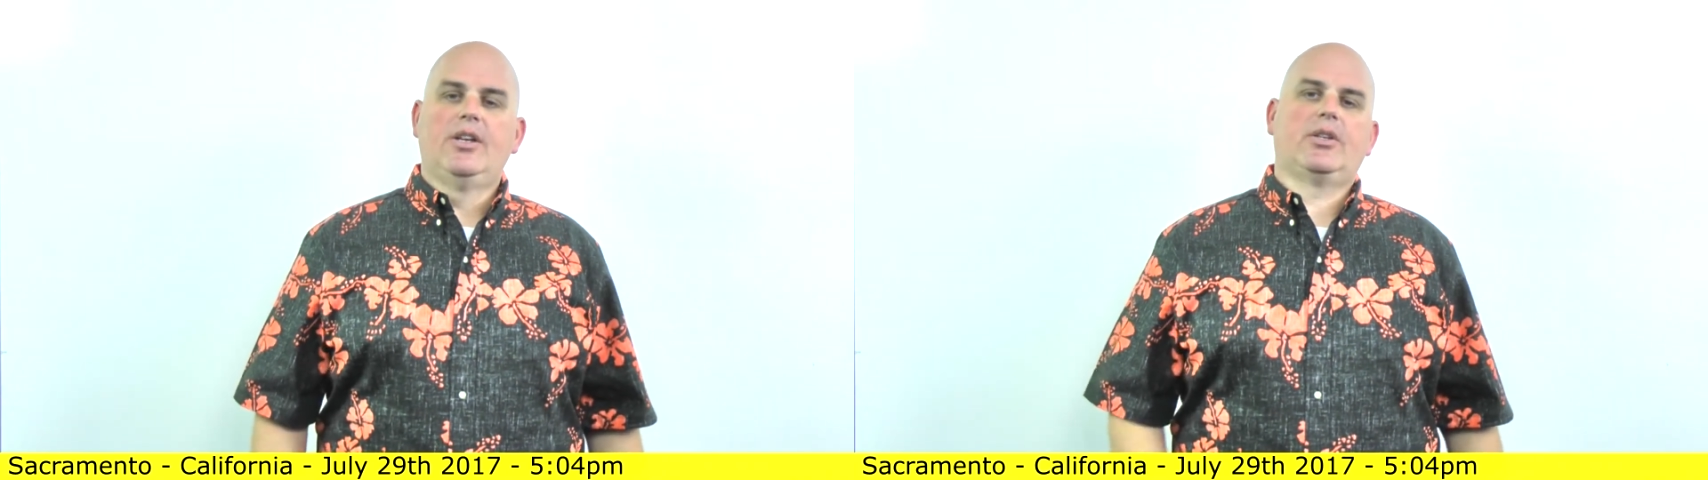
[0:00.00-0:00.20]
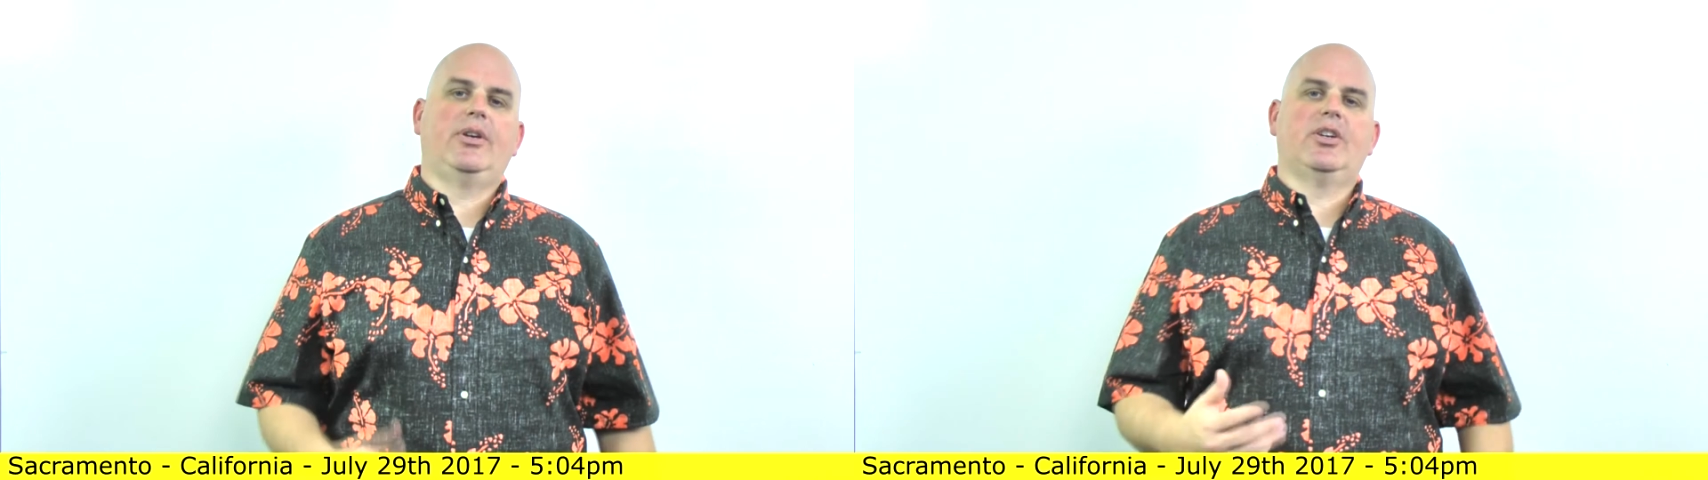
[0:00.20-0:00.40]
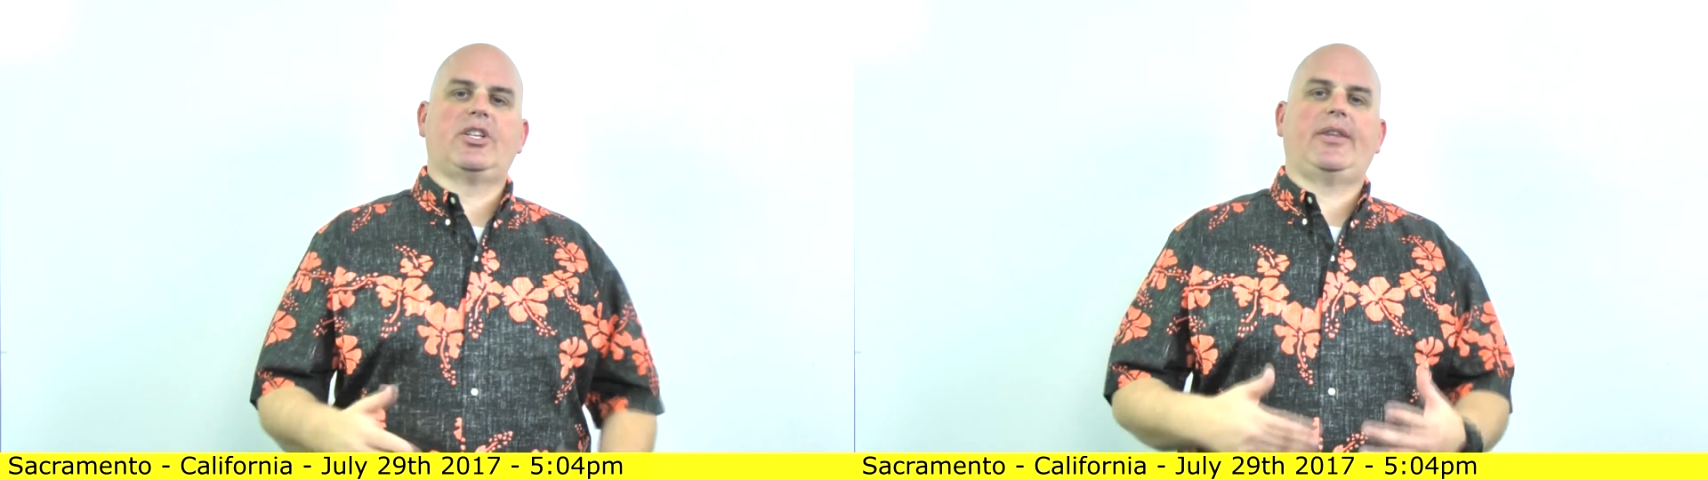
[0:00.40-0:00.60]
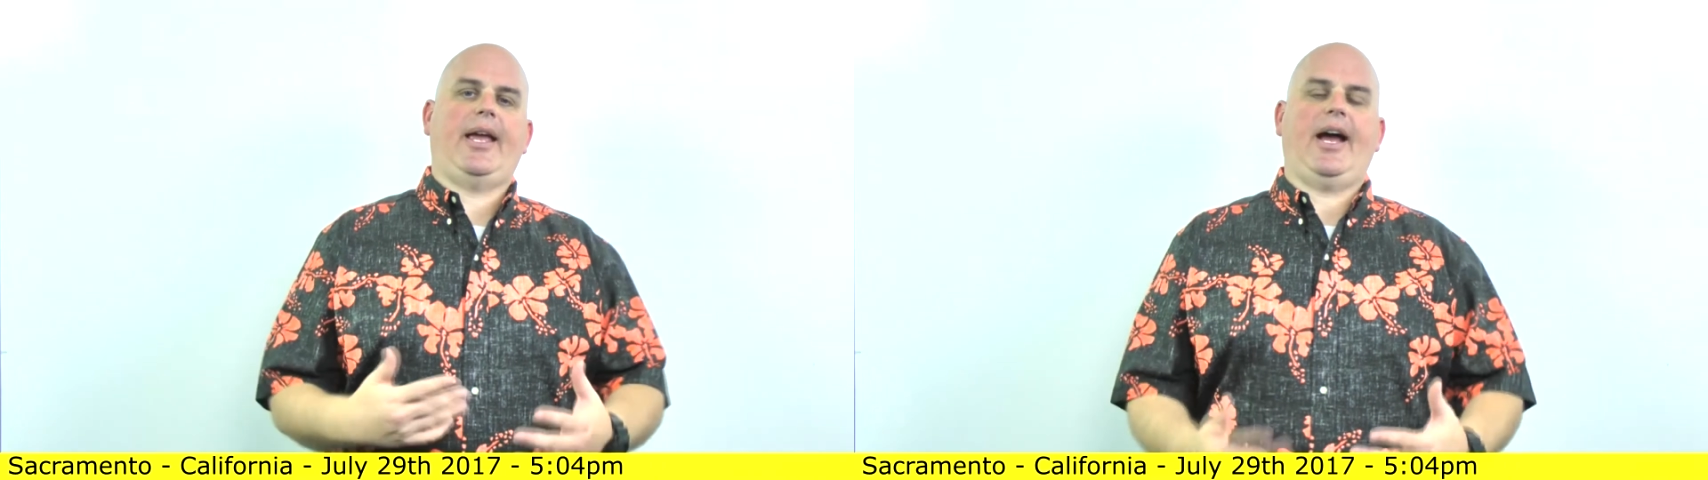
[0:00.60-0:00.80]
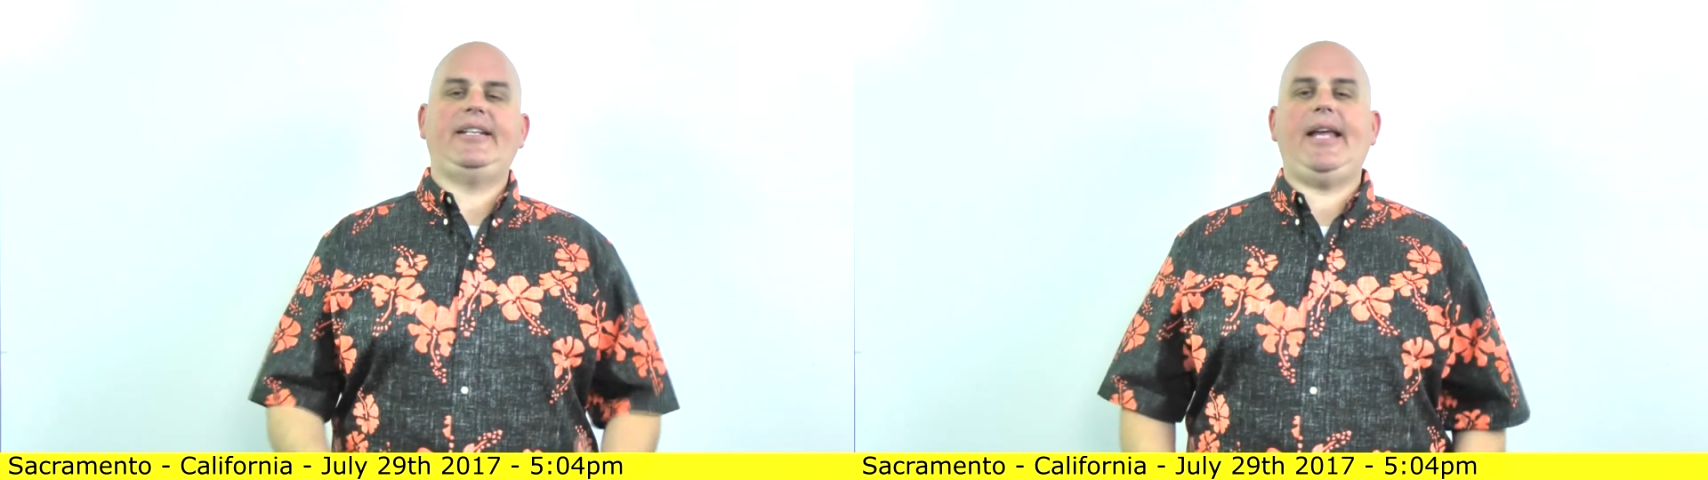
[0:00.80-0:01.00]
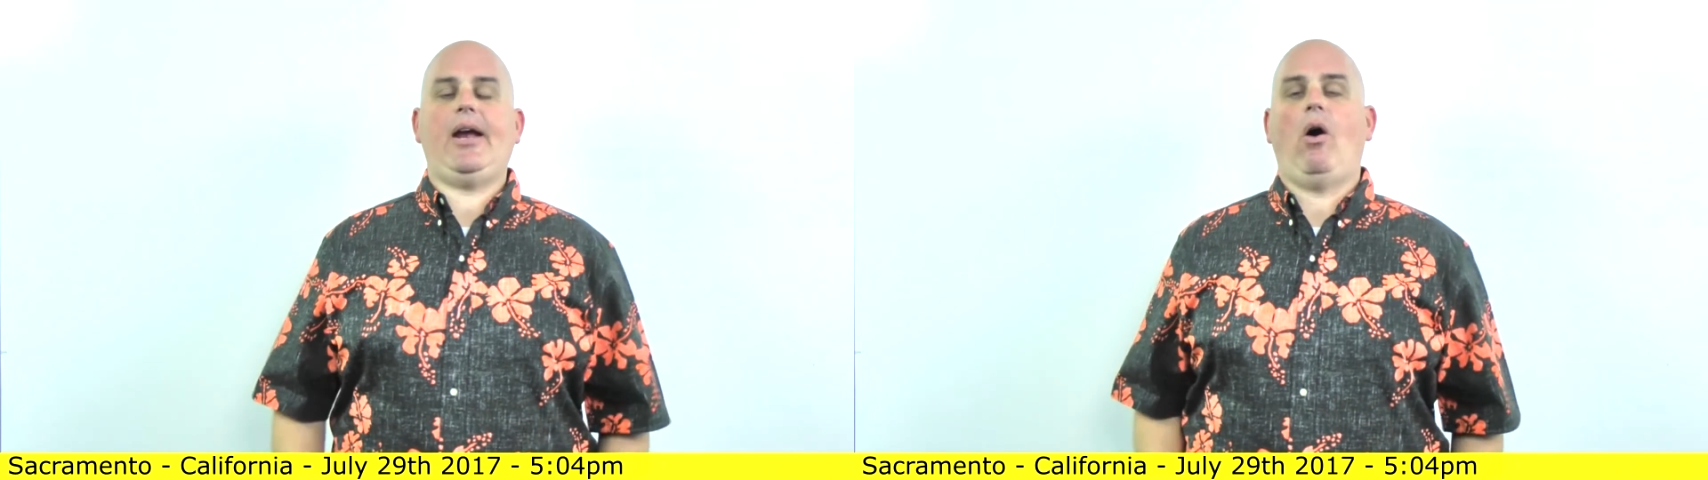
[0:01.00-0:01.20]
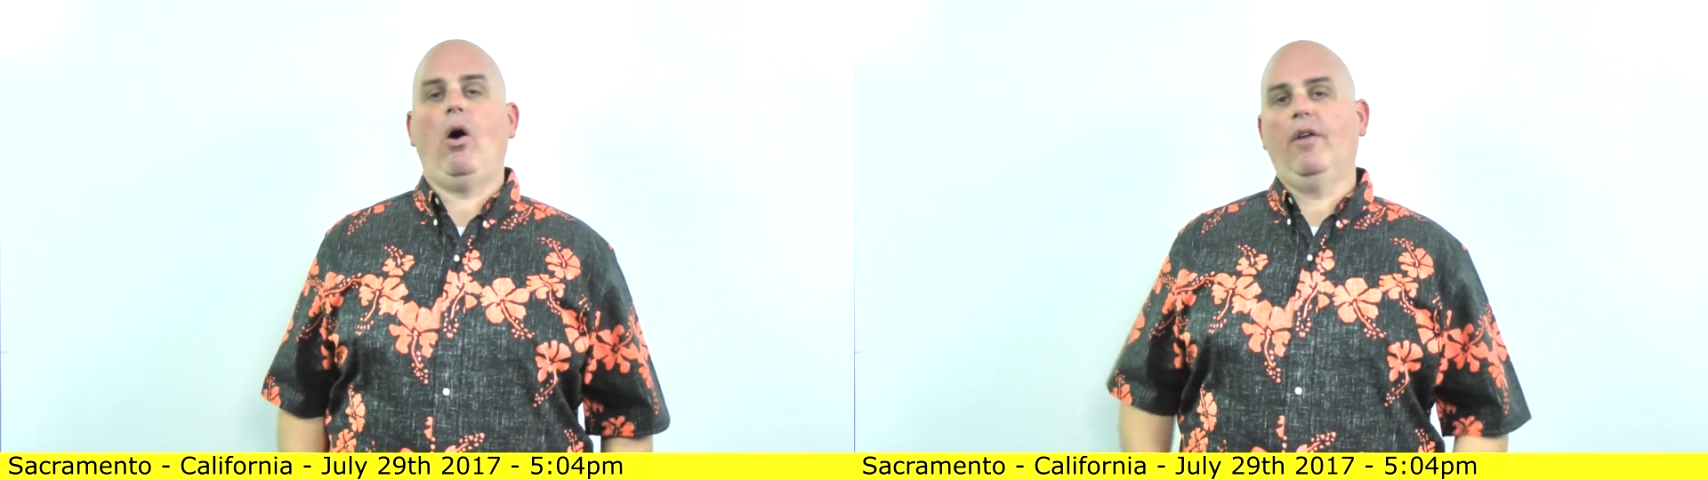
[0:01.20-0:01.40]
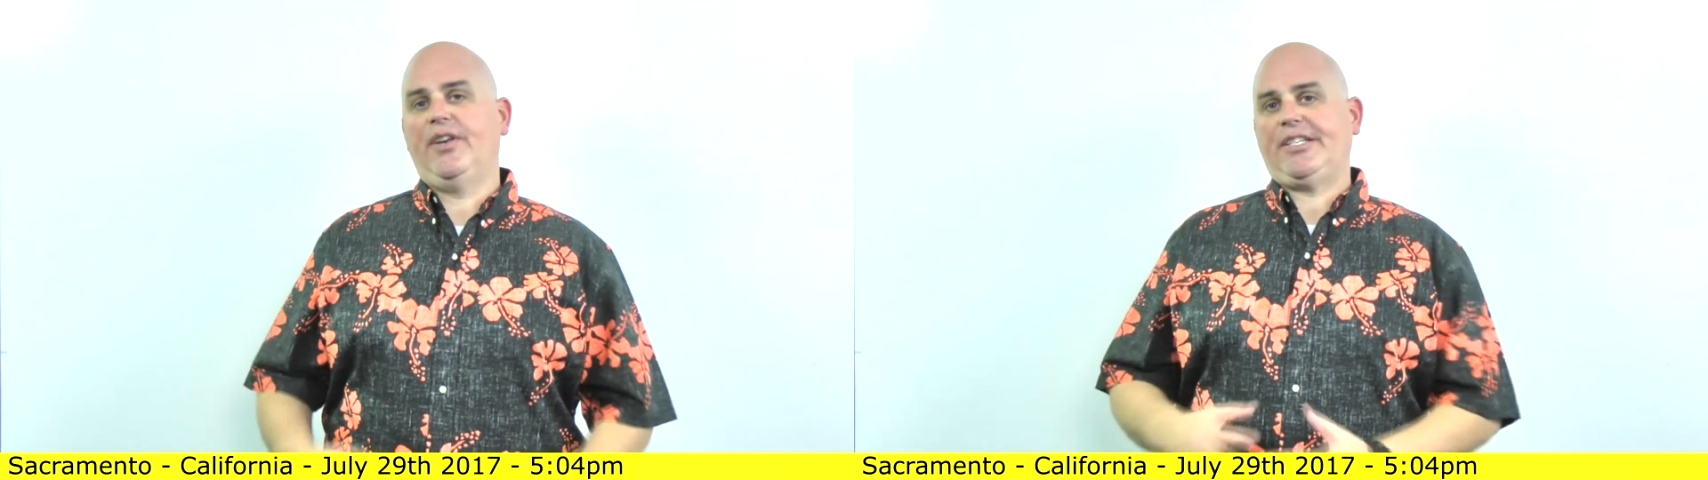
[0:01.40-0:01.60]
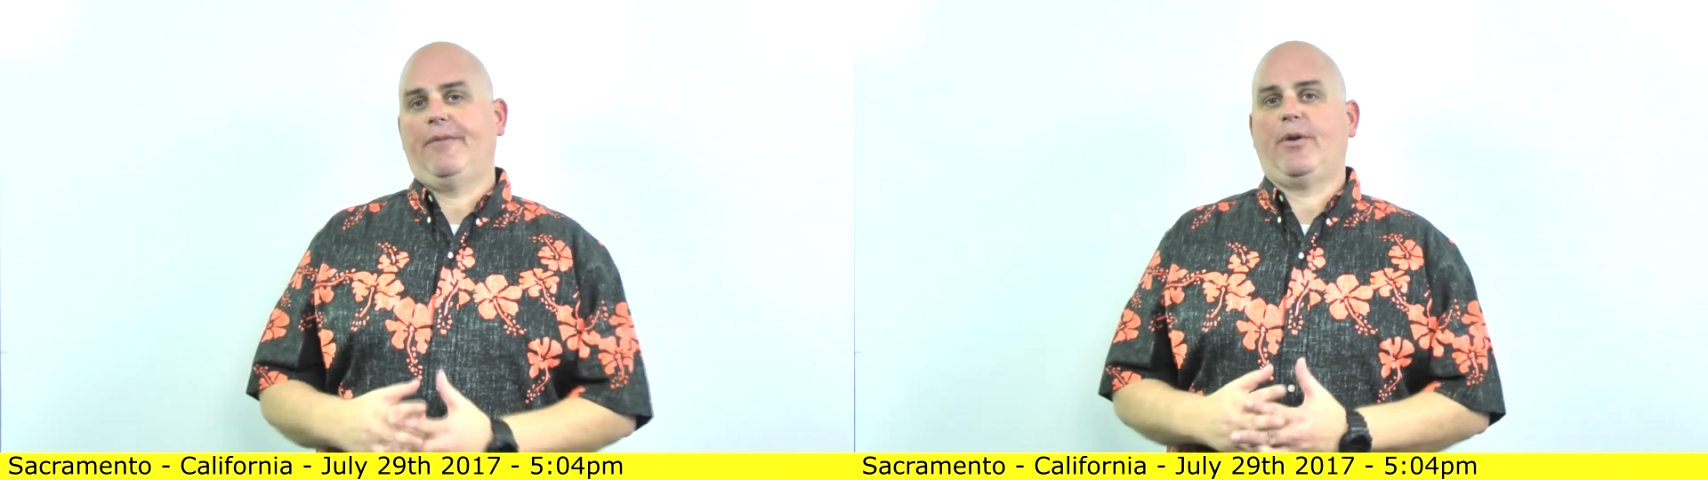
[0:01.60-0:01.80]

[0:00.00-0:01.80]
So here's the thing. I take all of this